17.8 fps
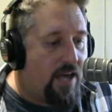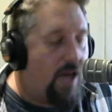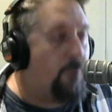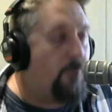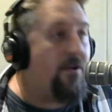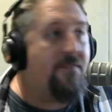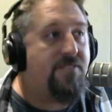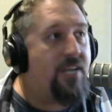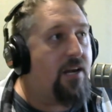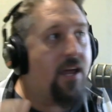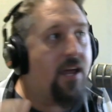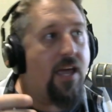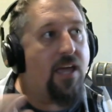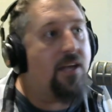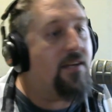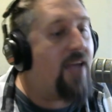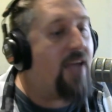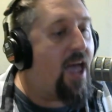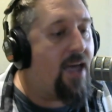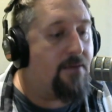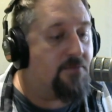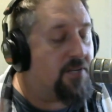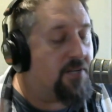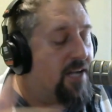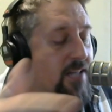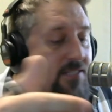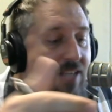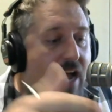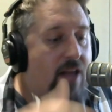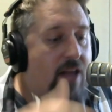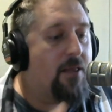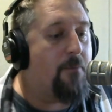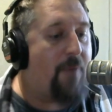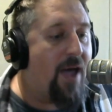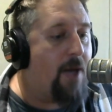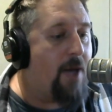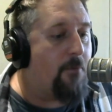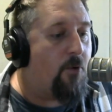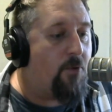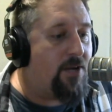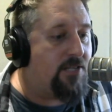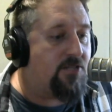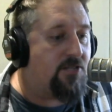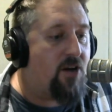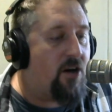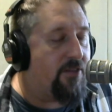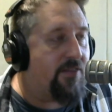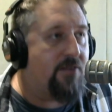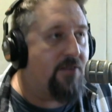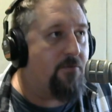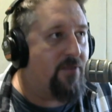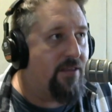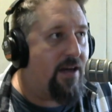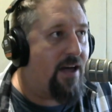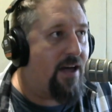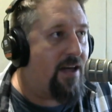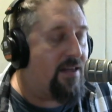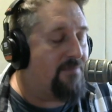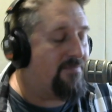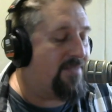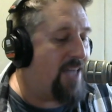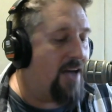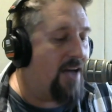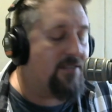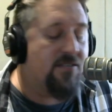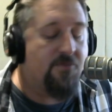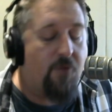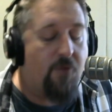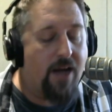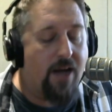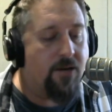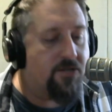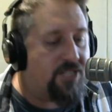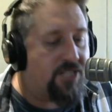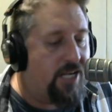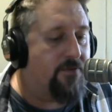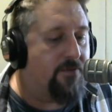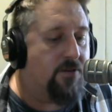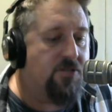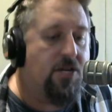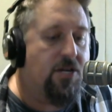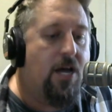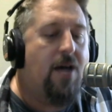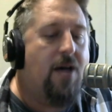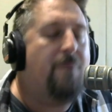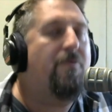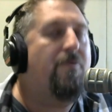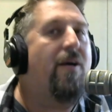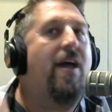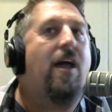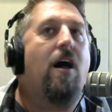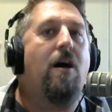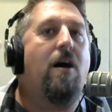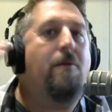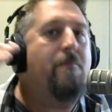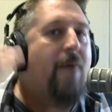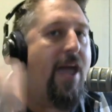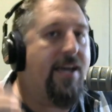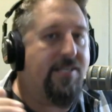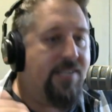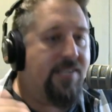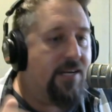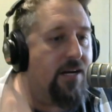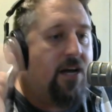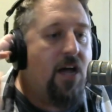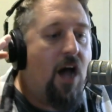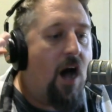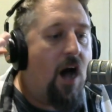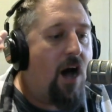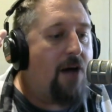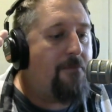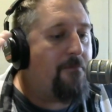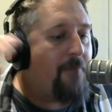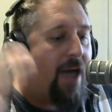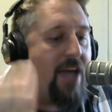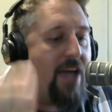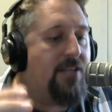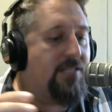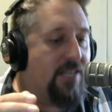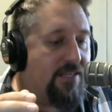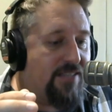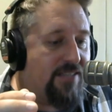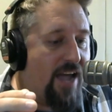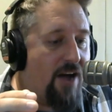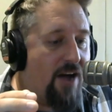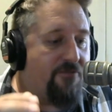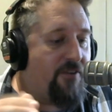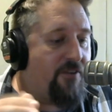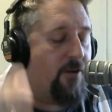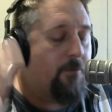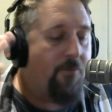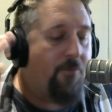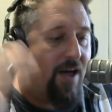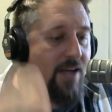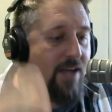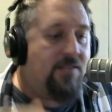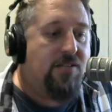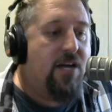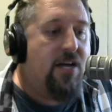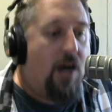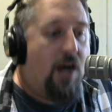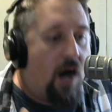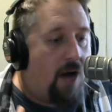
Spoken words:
And we've seen it in games. Against Alabama, we saw the Texas wide receivers play amazing amazing downfield plays,